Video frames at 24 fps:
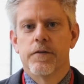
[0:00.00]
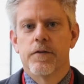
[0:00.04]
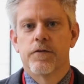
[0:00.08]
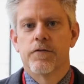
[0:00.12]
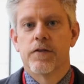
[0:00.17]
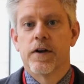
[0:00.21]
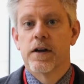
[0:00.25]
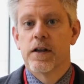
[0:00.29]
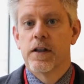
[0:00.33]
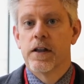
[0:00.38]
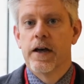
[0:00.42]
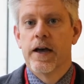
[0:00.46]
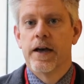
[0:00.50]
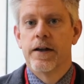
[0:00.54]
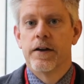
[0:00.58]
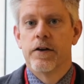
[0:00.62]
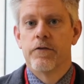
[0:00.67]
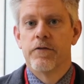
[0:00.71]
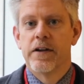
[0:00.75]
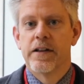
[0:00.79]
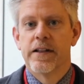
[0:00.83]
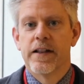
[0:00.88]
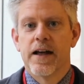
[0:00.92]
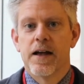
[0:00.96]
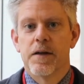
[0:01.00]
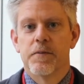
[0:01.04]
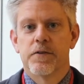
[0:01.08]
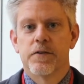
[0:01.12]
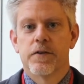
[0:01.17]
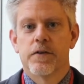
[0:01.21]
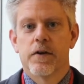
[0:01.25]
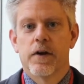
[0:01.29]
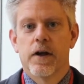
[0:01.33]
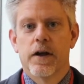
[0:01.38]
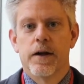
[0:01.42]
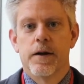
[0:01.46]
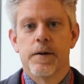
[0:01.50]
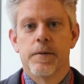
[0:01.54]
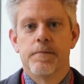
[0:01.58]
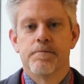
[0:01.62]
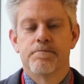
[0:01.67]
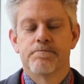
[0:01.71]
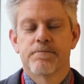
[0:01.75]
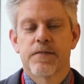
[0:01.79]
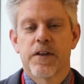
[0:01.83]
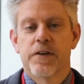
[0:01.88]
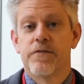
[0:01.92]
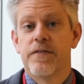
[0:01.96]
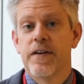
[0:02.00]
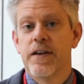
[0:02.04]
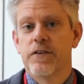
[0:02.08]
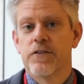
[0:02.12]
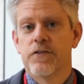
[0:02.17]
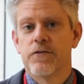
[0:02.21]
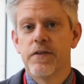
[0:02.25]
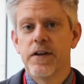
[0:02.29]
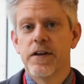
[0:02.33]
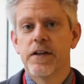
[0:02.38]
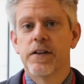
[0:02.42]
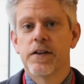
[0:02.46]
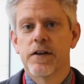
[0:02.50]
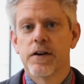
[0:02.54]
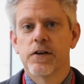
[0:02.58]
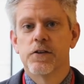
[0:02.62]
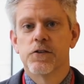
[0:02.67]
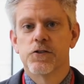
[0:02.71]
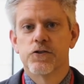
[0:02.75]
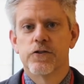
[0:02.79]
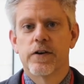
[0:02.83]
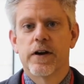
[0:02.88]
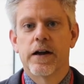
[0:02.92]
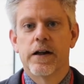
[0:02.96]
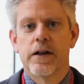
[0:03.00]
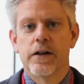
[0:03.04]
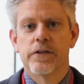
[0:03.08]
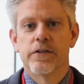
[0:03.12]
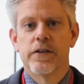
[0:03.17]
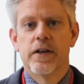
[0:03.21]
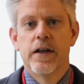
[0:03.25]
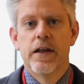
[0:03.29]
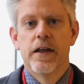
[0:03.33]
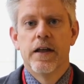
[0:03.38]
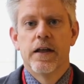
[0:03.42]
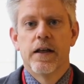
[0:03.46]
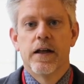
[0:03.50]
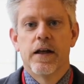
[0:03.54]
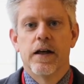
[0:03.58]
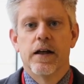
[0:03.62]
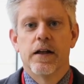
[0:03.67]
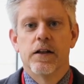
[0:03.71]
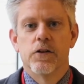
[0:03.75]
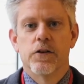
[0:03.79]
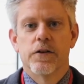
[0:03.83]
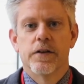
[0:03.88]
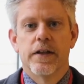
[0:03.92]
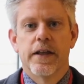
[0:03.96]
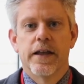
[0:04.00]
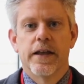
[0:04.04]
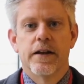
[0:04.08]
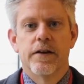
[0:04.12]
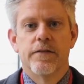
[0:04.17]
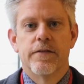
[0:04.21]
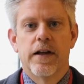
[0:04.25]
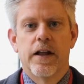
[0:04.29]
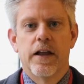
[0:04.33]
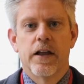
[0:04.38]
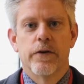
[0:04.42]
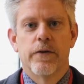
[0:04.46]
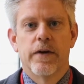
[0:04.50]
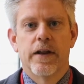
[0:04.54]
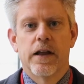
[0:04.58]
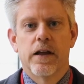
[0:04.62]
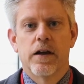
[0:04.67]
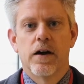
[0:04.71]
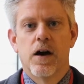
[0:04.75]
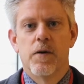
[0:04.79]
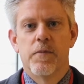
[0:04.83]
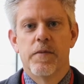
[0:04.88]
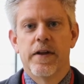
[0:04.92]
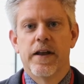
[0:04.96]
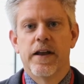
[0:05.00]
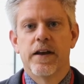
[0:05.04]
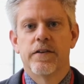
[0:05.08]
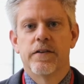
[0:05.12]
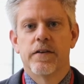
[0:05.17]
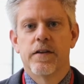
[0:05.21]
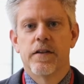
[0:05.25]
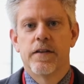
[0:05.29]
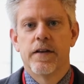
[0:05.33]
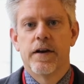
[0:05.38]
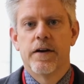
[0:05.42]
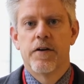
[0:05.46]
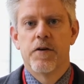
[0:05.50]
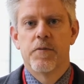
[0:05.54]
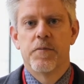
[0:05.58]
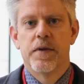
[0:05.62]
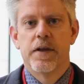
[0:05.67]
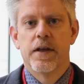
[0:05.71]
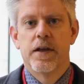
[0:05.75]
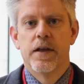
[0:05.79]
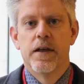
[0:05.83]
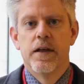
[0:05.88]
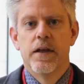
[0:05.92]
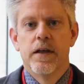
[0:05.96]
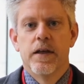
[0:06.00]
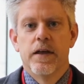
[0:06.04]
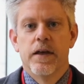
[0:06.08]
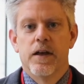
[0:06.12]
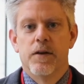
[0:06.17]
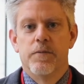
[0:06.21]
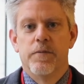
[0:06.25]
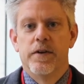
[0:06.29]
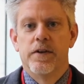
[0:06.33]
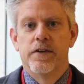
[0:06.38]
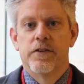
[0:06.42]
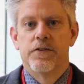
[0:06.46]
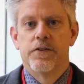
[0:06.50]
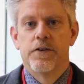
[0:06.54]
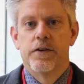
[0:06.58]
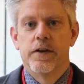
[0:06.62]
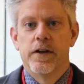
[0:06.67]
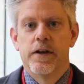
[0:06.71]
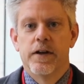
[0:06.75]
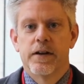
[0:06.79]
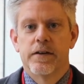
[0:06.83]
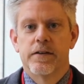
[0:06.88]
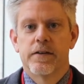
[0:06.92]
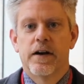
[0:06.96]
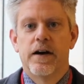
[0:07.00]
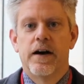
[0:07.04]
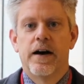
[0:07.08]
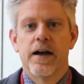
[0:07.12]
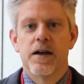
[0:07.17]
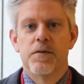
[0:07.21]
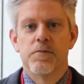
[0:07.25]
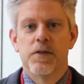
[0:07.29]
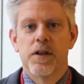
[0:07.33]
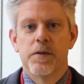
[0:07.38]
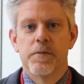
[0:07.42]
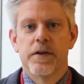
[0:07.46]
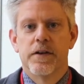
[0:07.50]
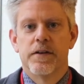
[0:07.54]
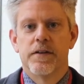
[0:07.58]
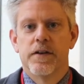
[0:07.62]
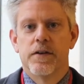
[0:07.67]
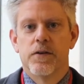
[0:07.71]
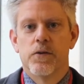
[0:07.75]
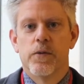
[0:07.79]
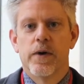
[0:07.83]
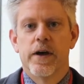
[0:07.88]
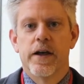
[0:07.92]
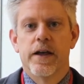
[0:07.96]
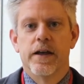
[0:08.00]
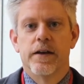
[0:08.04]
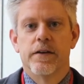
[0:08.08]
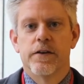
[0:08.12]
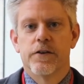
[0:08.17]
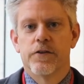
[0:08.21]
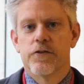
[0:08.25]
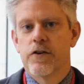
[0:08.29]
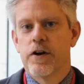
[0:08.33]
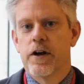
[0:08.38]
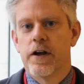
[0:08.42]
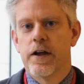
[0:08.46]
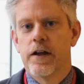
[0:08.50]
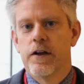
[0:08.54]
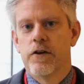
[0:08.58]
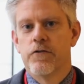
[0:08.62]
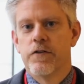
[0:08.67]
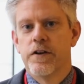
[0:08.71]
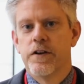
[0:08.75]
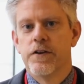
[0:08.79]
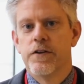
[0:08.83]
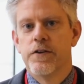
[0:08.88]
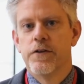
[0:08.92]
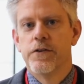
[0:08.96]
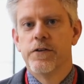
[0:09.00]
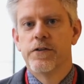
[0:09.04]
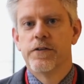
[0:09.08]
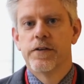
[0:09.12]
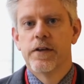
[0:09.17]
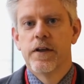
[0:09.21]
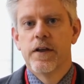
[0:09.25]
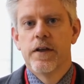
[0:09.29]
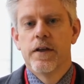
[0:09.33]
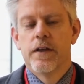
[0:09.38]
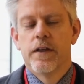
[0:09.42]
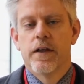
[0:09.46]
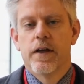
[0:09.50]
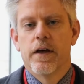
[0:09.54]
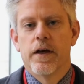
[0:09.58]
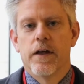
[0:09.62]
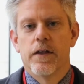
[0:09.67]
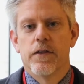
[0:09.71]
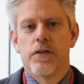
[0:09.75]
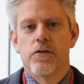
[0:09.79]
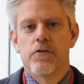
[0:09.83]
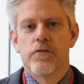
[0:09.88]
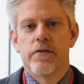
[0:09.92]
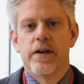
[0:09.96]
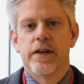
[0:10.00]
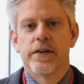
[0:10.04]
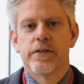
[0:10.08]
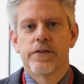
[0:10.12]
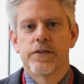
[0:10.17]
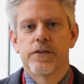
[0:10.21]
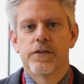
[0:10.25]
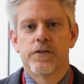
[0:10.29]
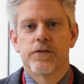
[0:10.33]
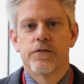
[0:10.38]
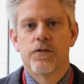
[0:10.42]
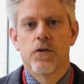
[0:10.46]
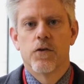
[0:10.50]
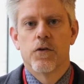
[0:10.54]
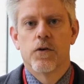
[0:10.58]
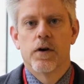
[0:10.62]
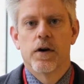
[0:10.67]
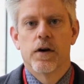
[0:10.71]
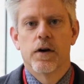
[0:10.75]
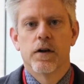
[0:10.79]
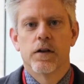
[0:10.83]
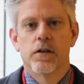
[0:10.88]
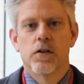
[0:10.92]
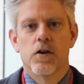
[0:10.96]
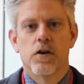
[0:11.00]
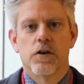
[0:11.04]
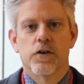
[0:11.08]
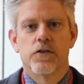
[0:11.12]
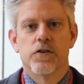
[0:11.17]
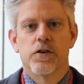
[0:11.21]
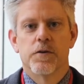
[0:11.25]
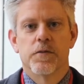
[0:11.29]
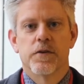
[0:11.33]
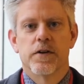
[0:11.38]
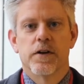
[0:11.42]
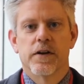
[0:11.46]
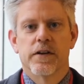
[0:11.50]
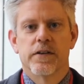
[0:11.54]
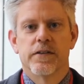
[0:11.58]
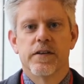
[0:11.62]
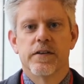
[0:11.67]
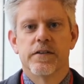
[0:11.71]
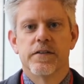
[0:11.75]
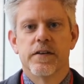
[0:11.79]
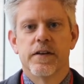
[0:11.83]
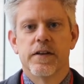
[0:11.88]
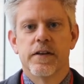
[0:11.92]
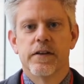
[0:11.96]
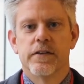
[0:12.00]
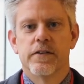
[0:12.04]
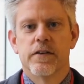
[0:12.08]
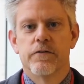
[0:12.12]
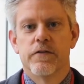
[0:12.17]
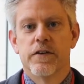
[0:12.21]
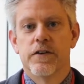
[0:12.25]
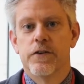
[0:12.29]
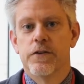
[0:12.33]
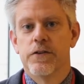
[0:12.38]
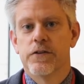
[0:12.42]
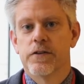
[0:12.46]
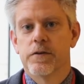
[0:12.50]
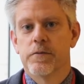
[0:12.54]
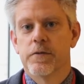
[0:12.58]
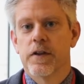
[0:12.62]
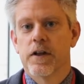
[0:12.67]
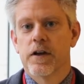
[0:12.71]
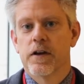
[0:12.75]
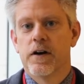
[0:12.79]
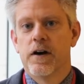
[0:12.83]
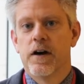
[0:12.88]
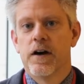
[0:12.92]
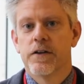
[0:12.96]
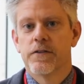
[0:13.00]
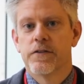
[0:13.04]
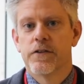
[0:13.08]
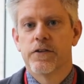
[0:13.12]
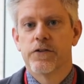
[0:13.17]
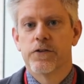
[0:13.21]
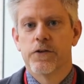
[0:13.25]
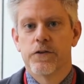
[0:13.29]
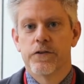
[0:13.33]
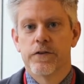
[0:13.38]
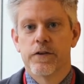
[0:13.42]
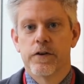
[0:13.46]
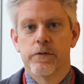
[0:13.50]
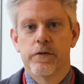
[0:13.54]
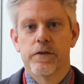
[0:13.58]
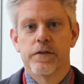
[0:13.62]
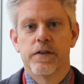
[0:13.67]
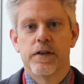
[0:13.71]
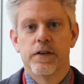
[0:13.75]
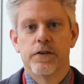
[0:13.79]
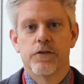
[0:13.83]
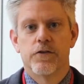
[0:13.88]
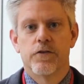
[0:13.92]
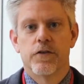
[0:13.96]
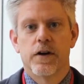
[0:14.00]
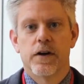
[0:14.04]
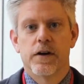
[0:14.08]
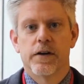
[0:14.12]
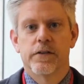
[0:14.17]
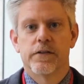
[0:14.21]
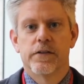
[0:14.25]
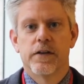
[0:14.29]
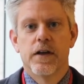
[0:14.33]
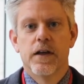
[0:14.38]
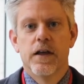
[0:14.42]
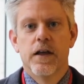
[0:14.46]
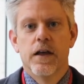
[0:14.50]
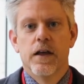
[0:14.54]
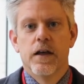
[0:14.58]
frontline and relapsed um, phase three clinical trials looking at evaluating combination therapy administered administered in a time-limited way to try and reduce uh, the risks for long-term toxicities and reduce some of the costs associated with these drugs,